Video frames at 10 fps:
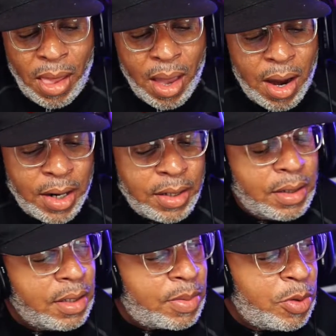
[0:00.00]
All right,
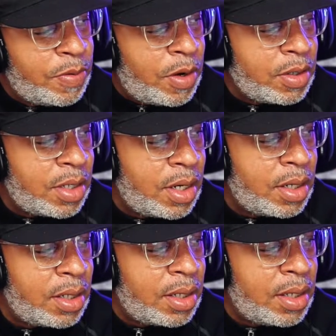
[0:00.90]
let's move on to
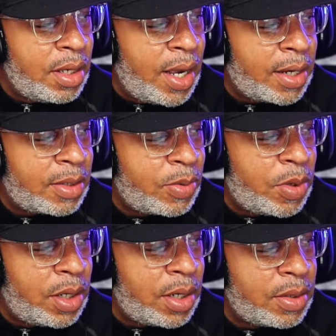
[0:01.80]
the next
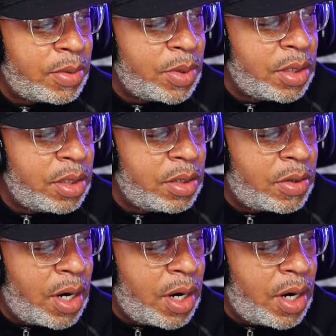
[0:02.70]
one as we try